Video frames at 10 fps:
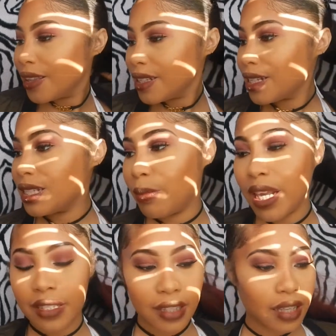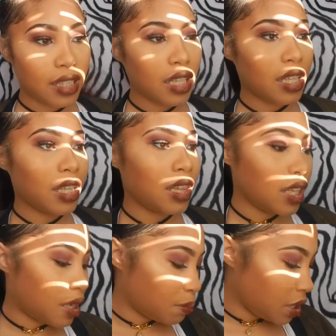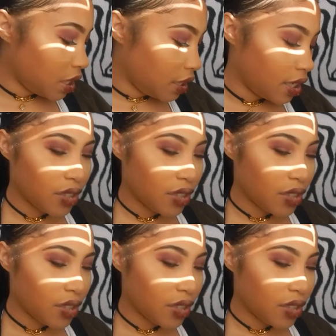this is basically the complete look.